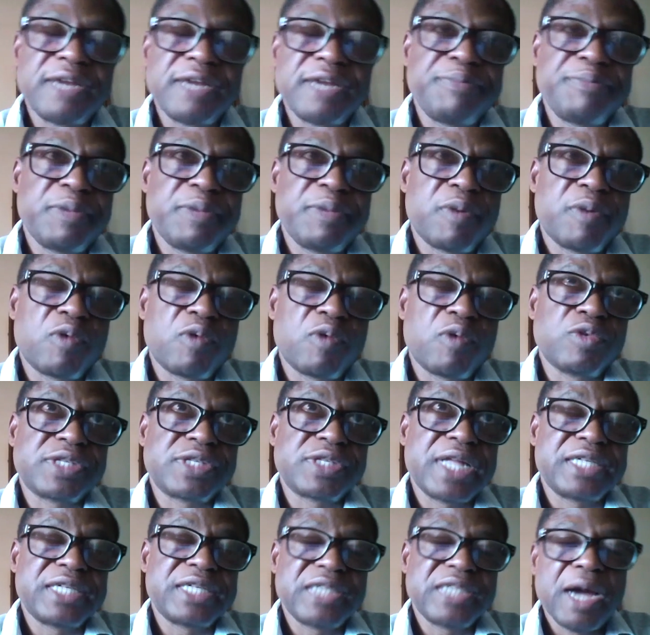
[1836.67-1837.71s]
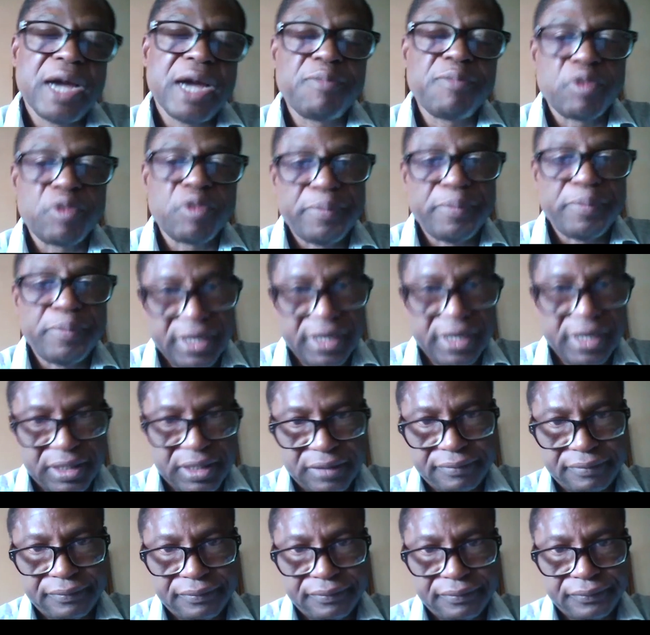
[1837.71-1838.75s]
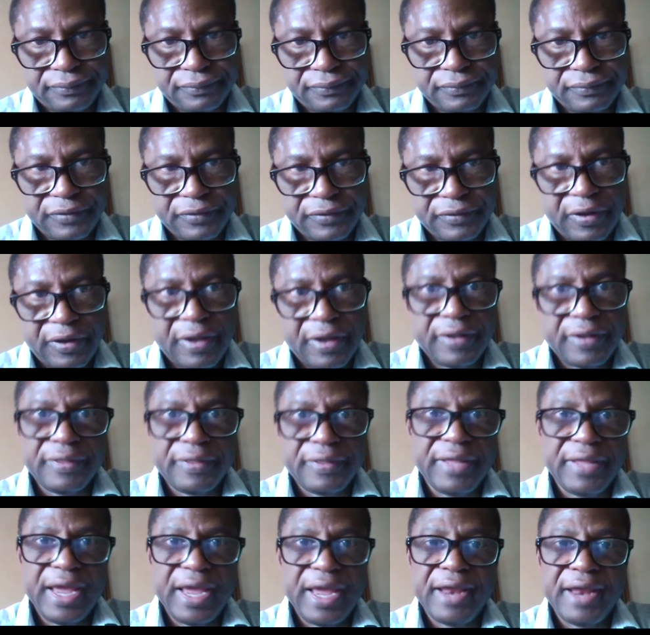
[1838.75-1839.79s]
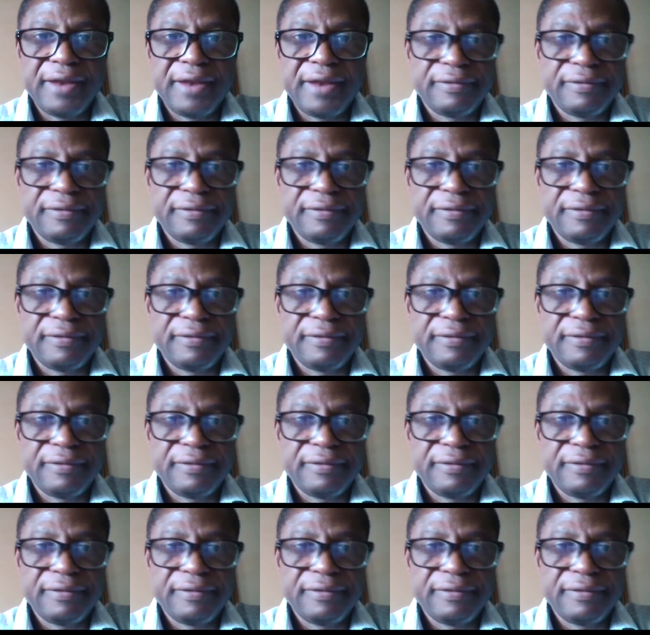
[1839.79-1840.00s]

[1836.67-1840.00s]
people was not appropriate. They,